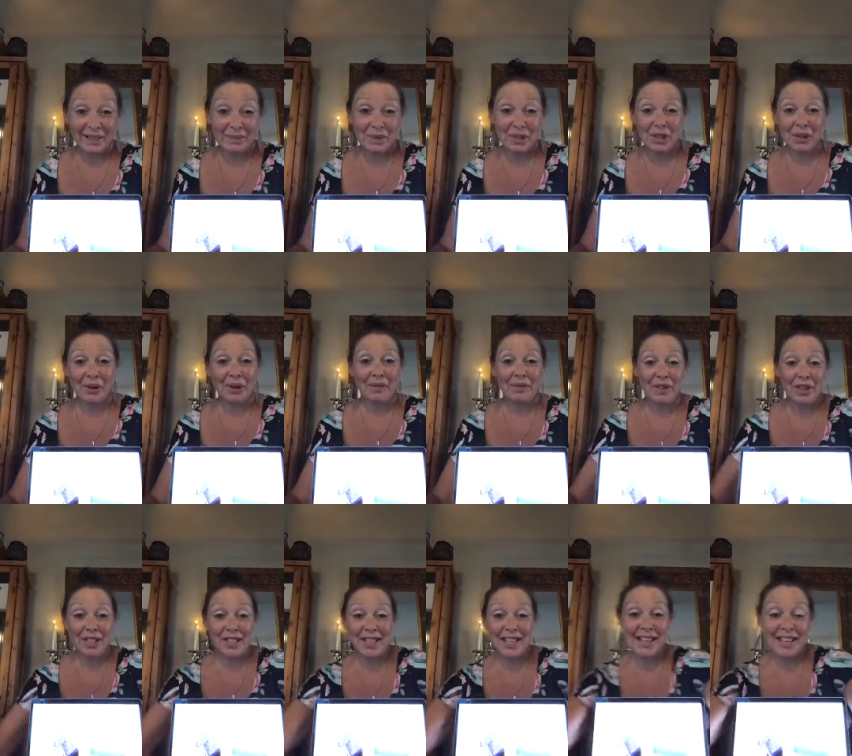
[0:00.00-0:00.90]
I'm sorry
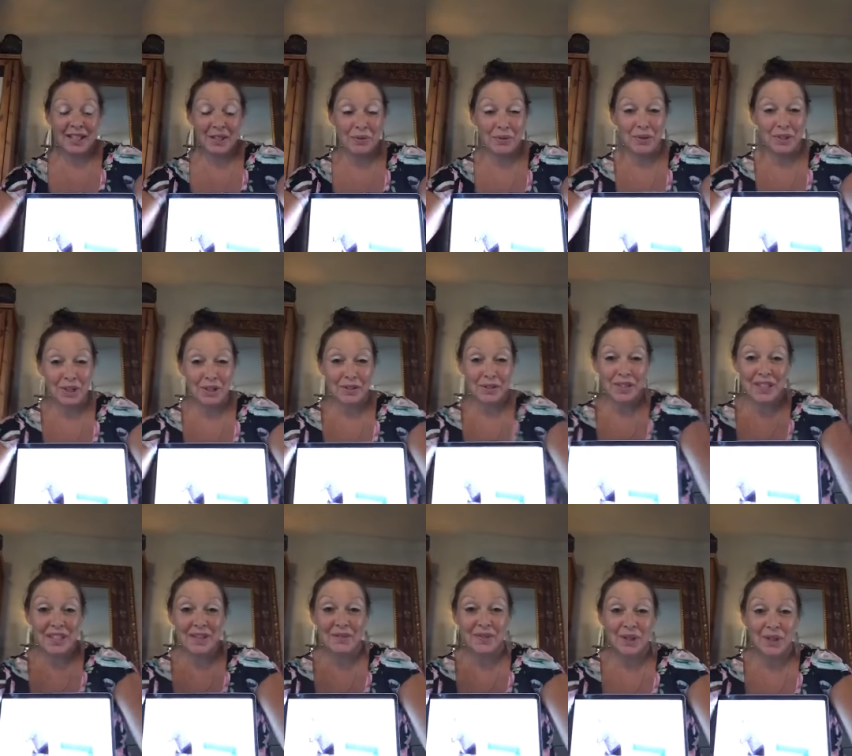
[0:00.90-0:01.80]
for the technical
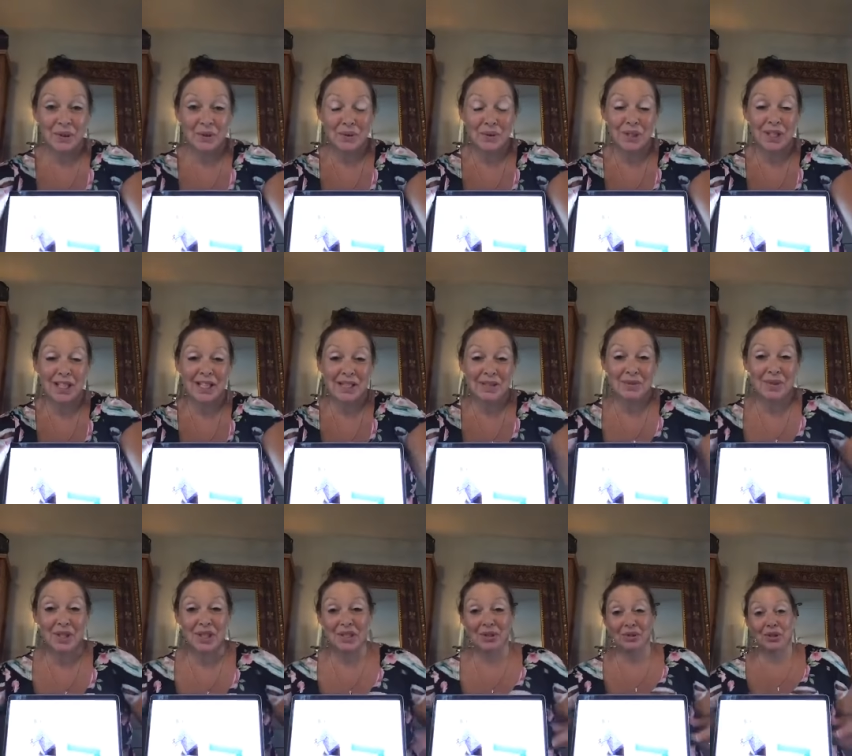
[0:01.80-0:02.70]
difficulties.
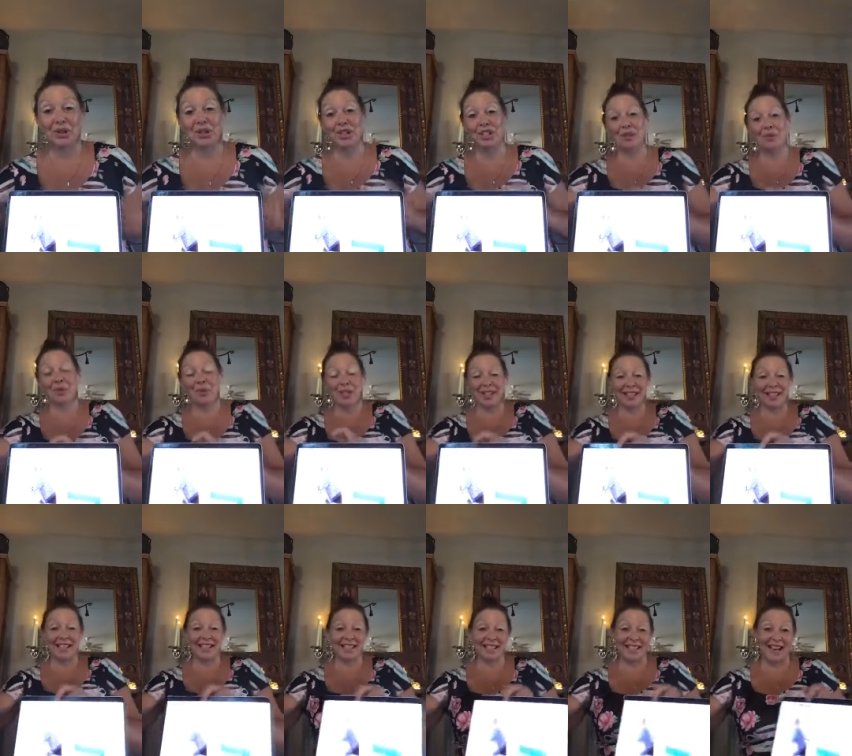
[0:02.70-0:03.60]
We're still trying to
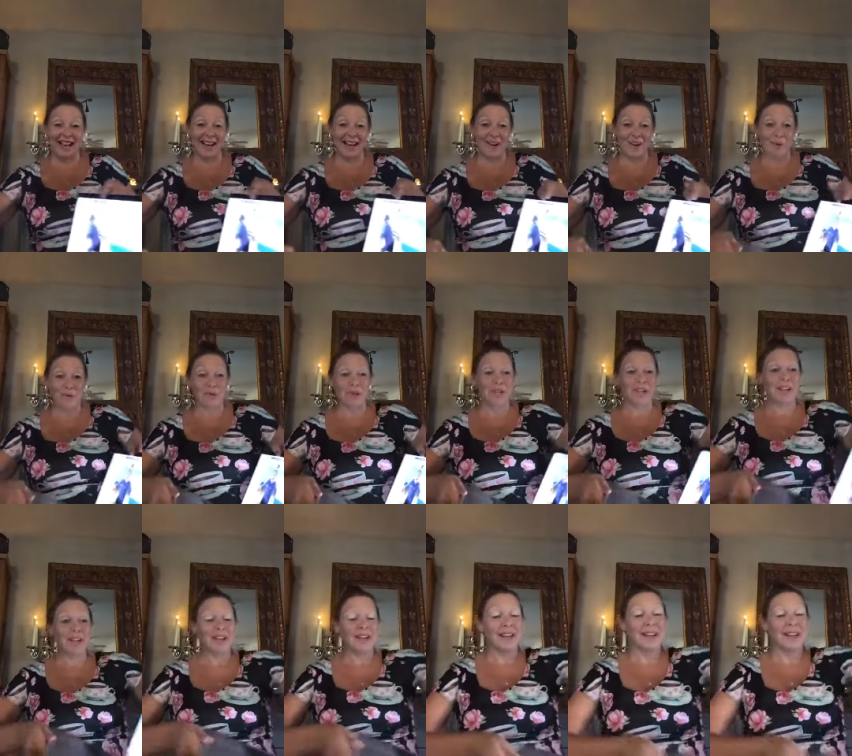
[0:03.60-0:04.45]
work this out.